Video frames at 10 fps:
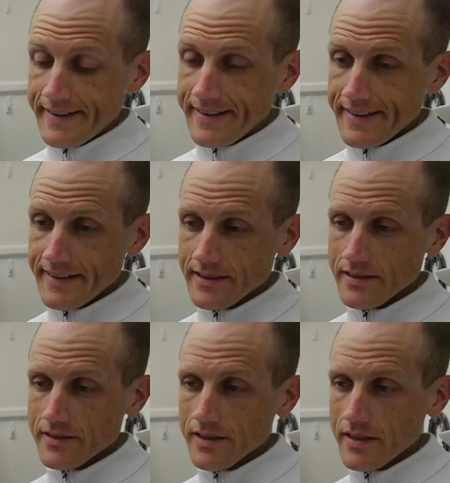
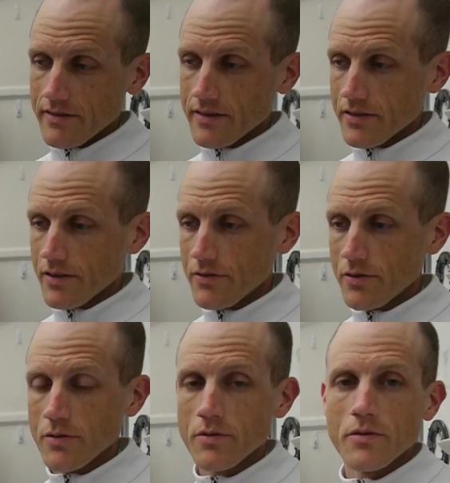And so I
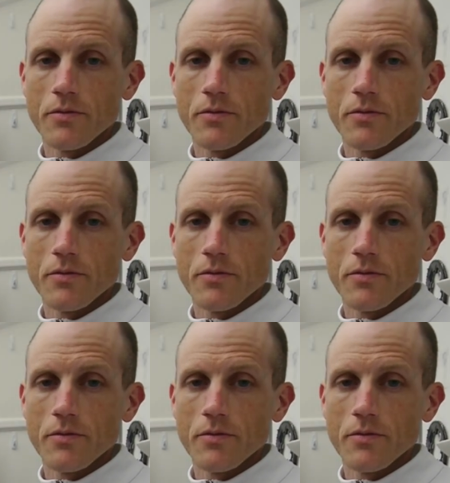thought,